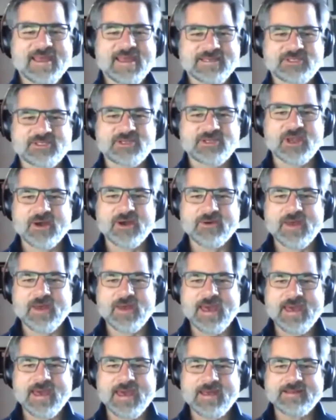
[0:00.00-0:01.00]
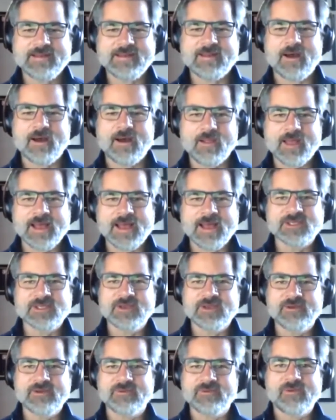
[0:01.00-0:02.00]
Thanks, Joe. And I'll
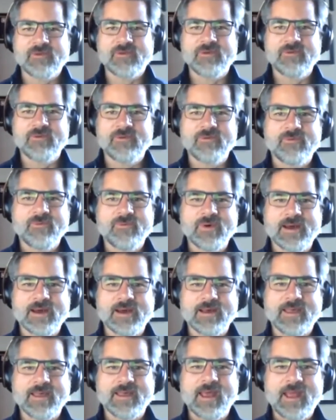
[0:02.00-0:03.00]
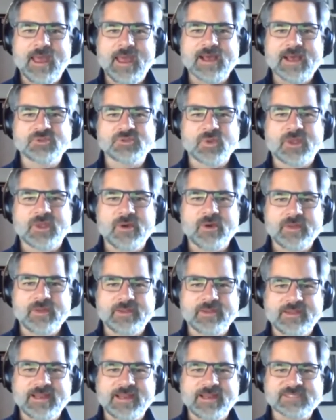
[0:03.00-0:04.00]
ask you to, as we go
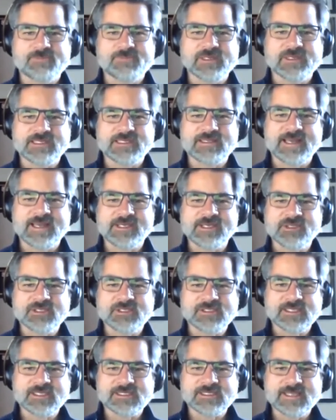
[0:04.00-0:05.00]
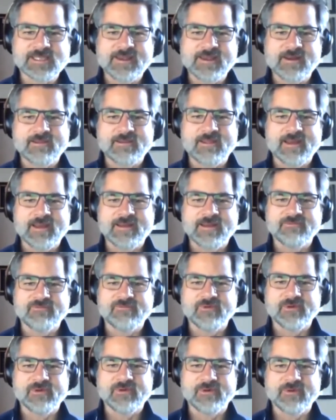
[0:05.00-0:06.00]
into the next presentations, to stay online
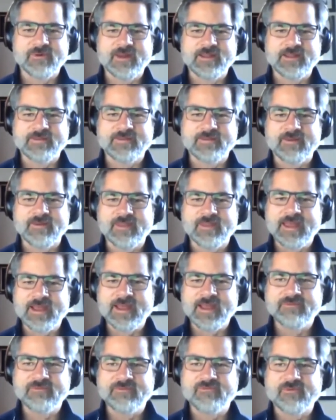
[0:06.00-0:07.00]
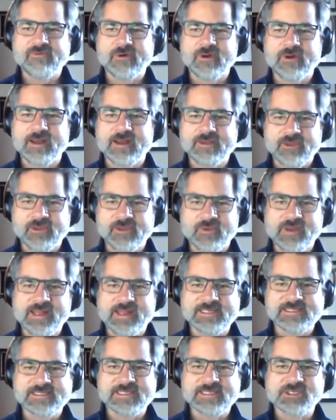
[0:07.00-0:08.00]
until the end for a
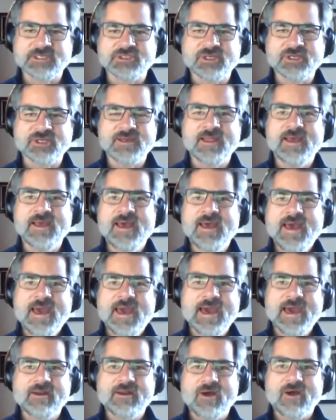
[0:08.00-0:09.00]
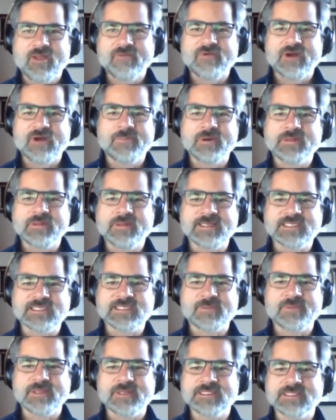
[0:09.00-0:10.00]
Q&A session, and all of our
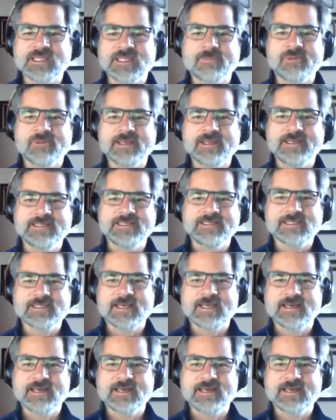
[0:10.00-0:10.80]
participants to please